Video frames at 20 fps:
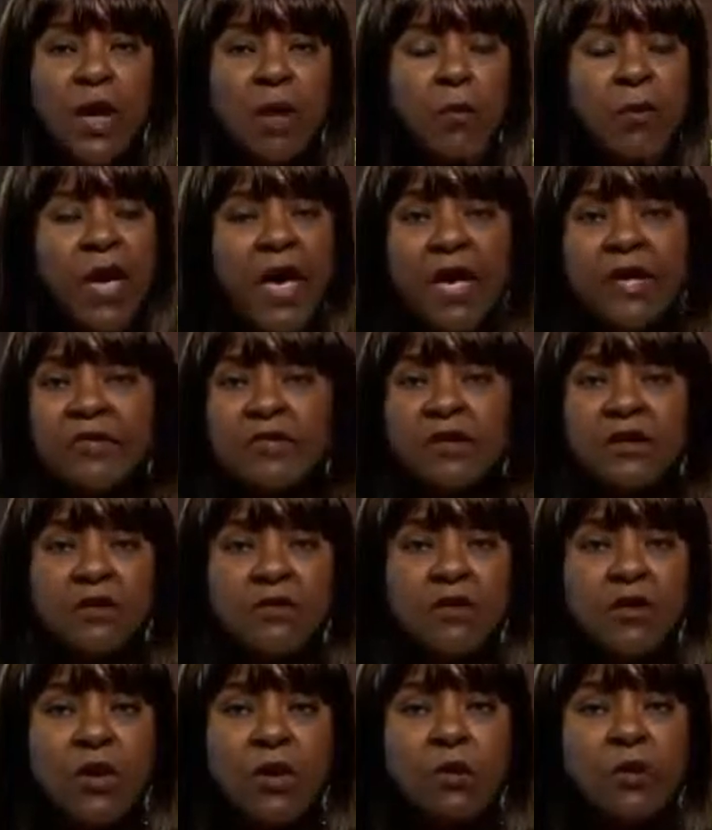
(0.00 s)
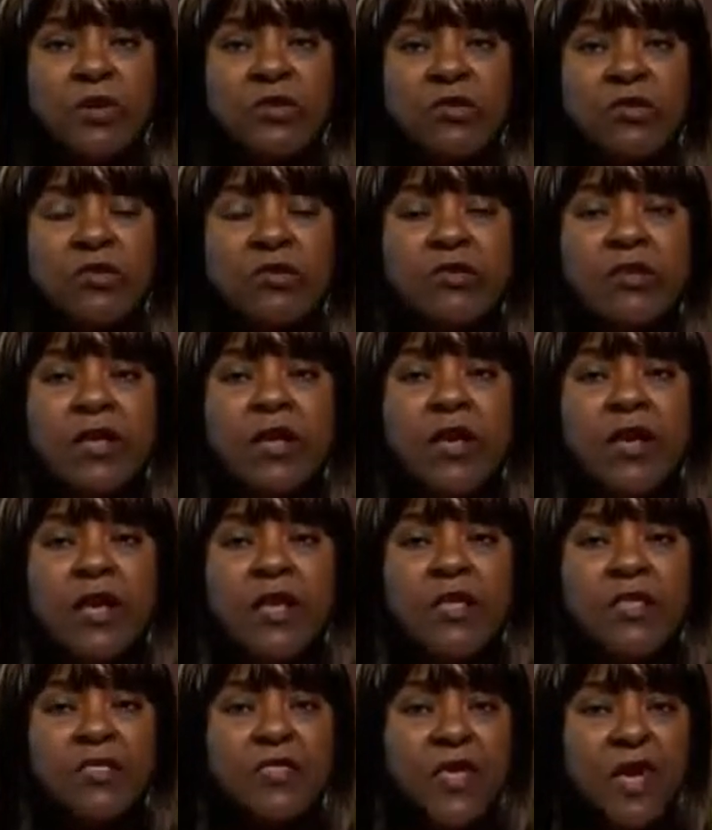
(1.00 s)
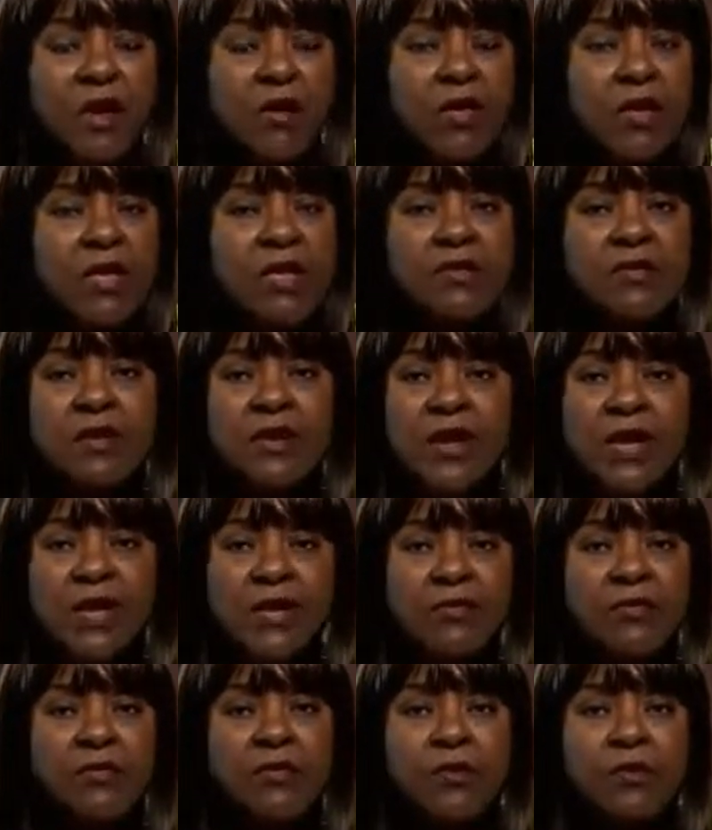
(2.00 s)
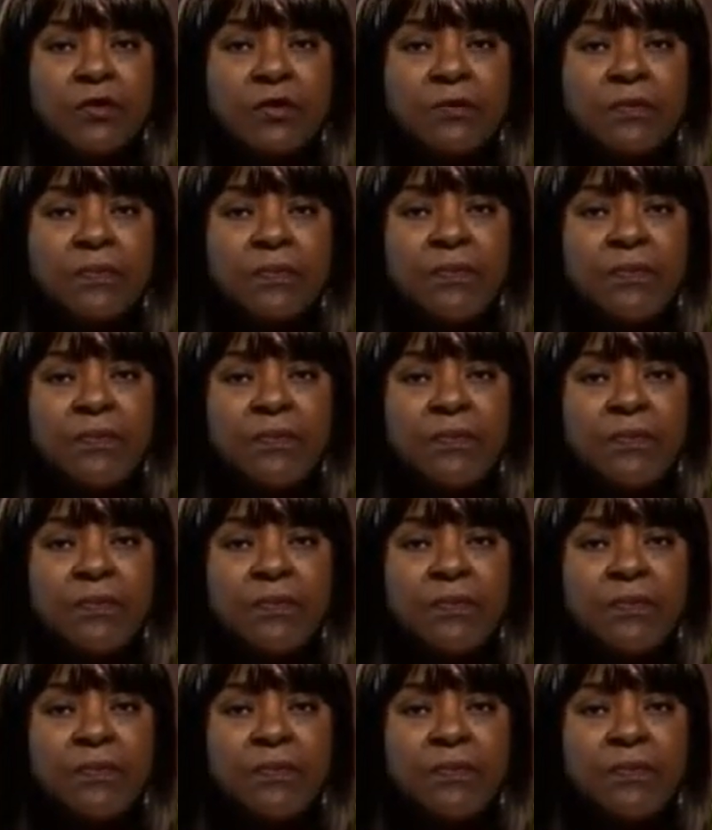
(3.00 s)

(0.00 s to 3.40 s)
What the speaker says: a positive note, which is there is an answer.